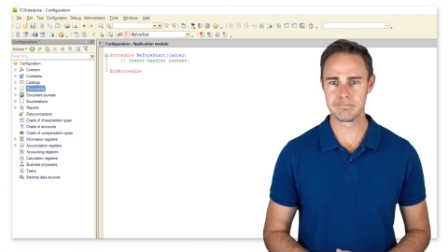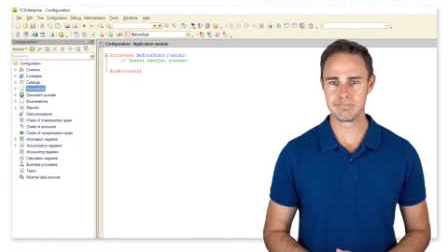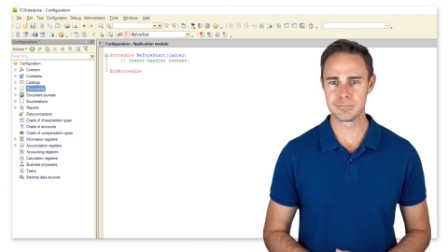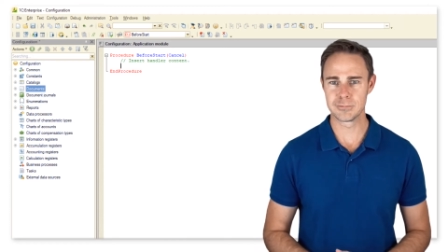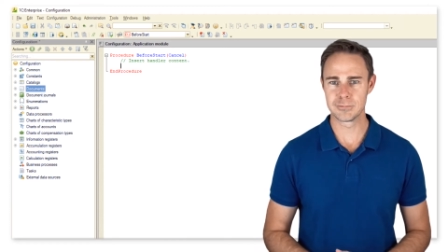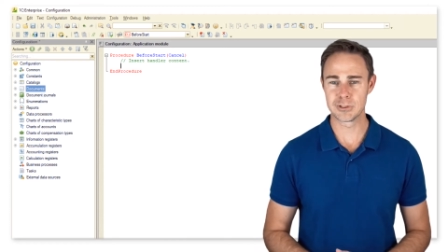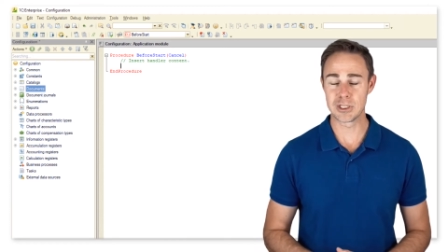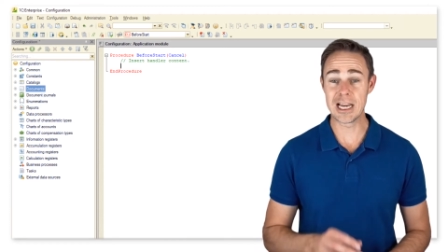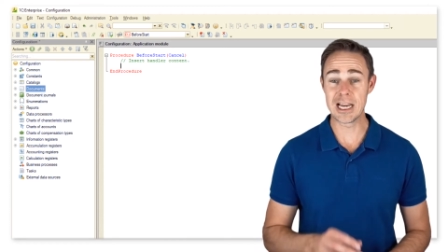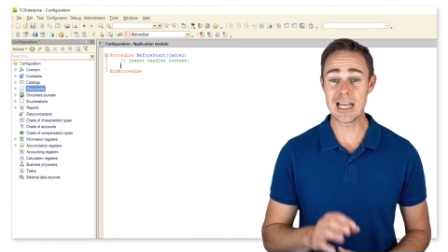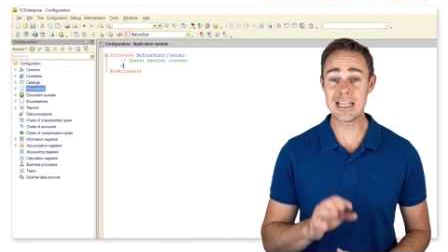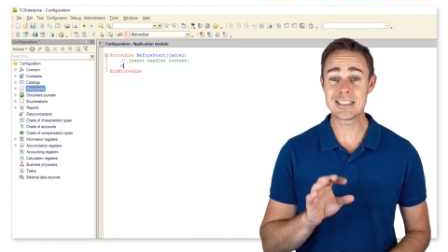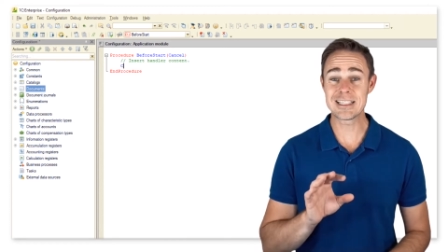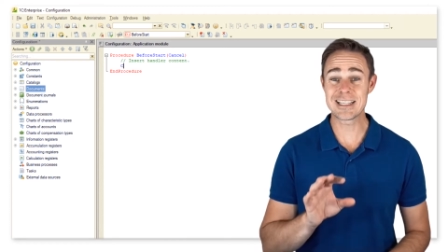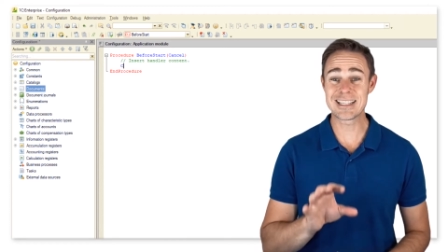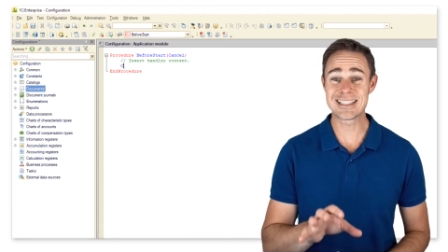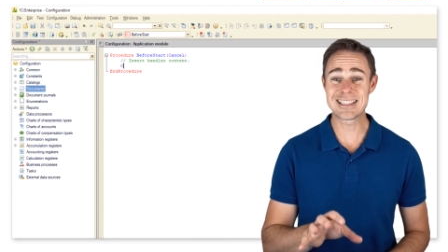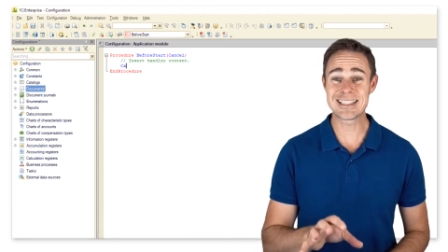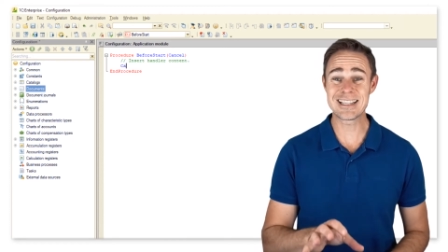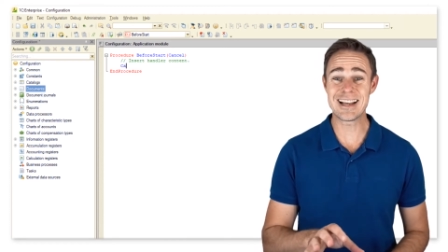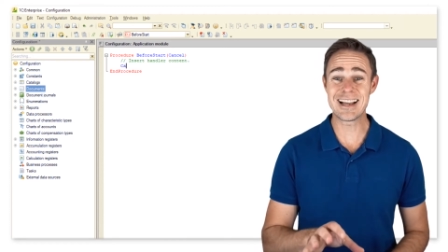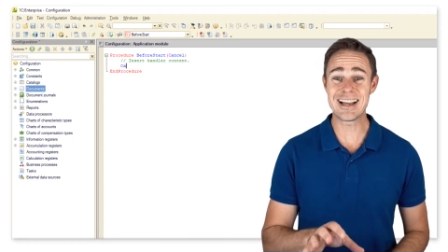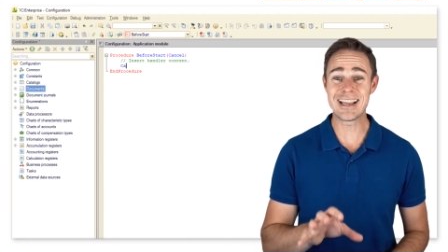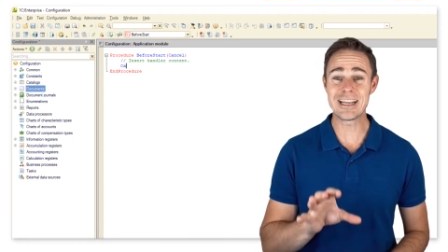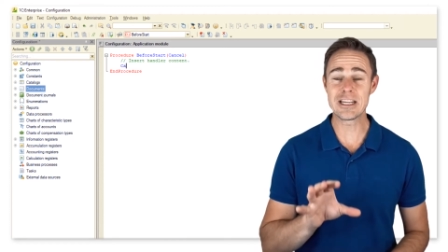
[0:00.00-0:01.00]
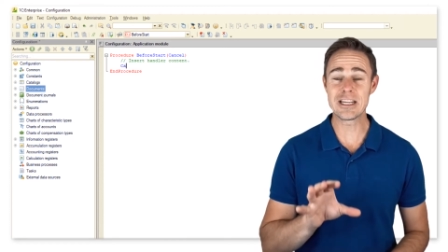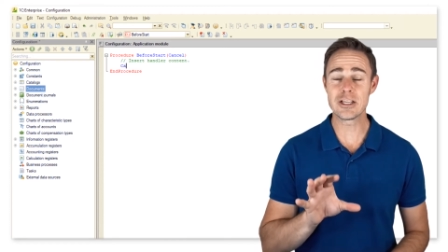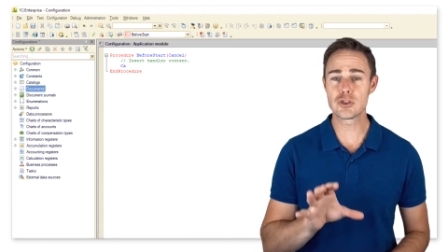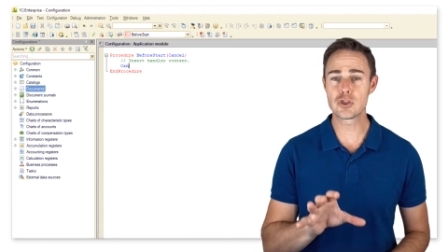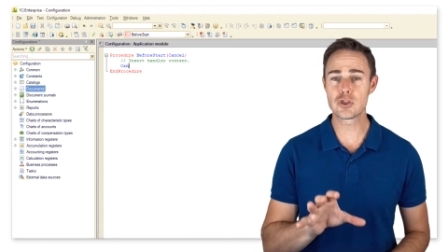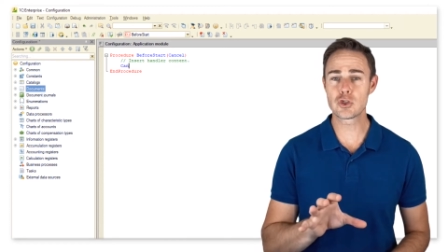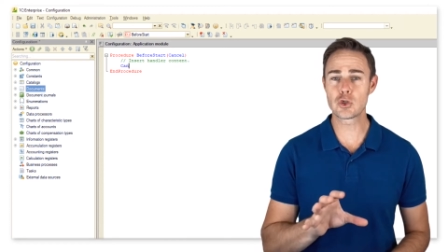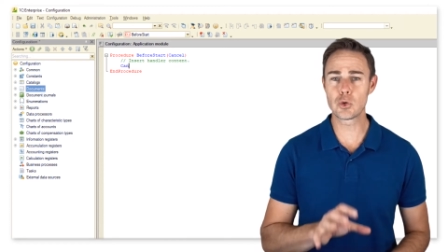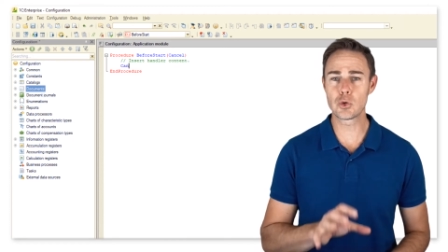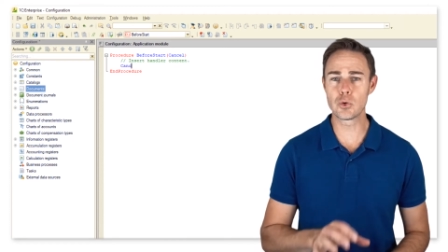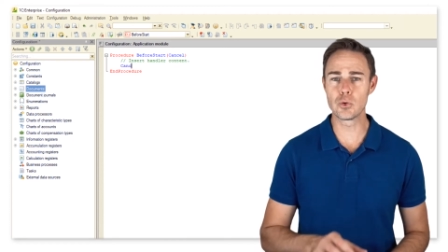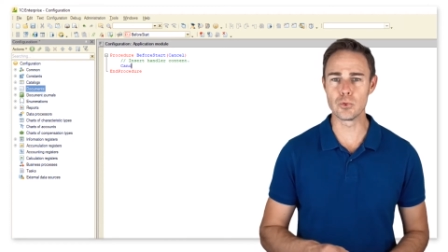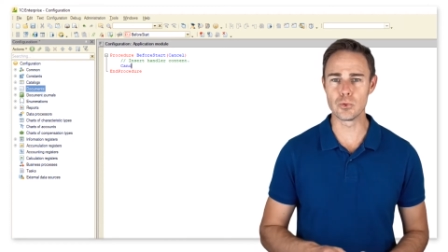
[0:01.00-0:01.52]
so let's assign
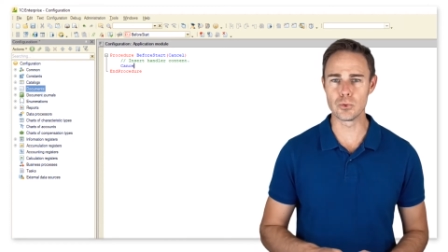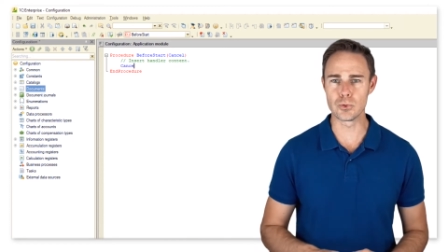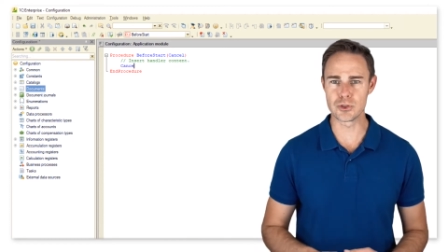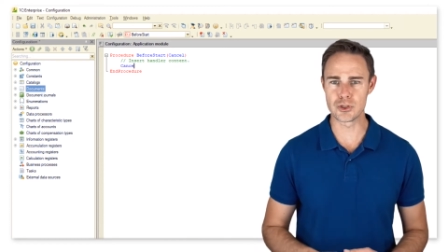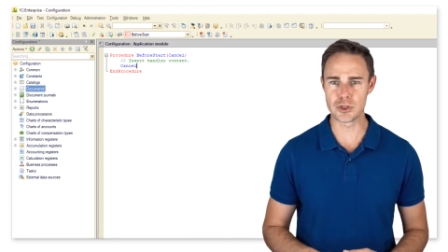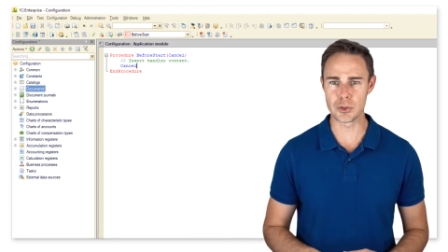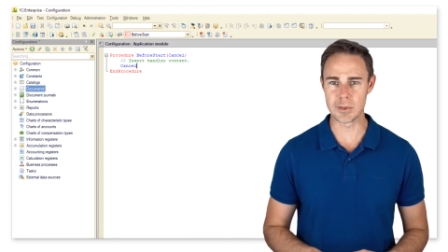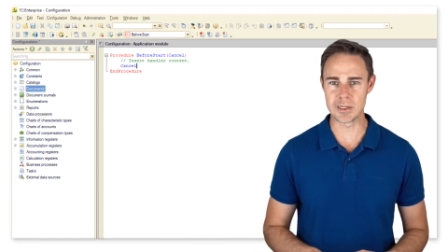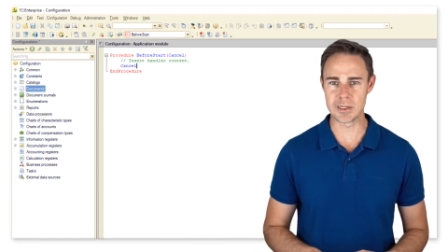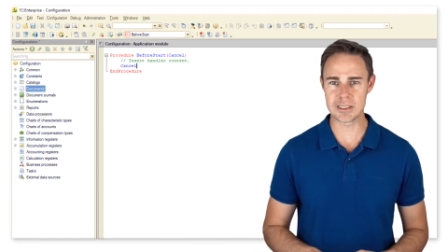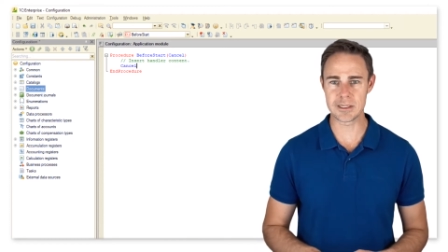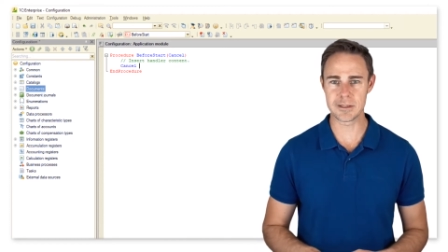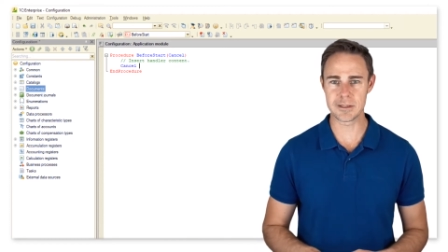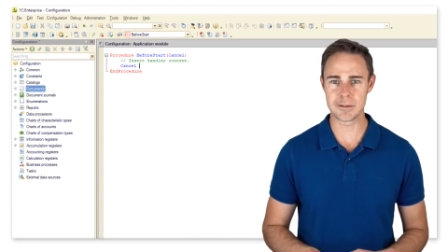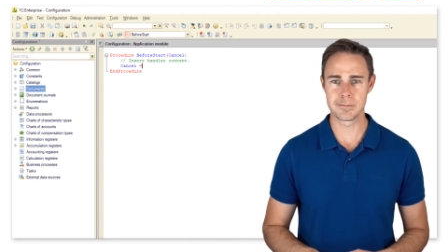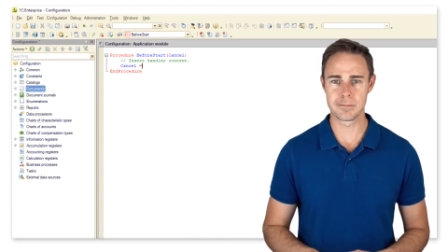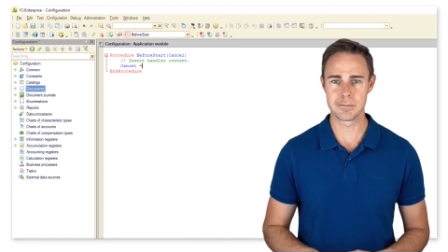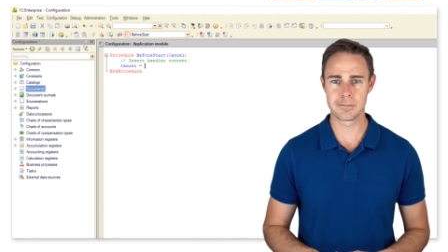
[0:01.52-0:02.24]
true to it.